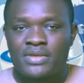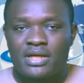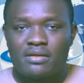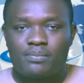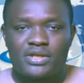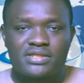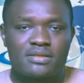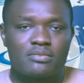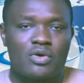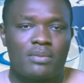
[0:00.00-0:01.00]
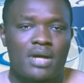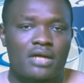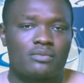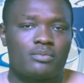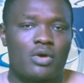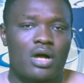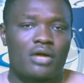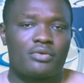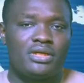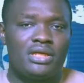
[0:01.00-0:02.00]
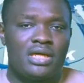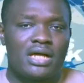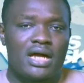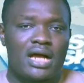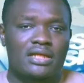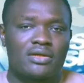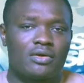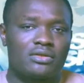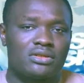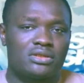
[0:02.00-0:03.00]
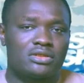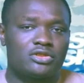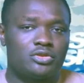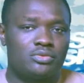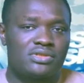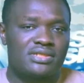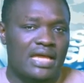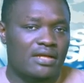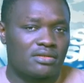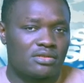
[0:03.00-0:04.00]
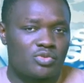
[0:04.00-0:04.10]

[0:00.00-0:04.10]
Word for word: And President Muhammadu Buhari had on the June 2nd,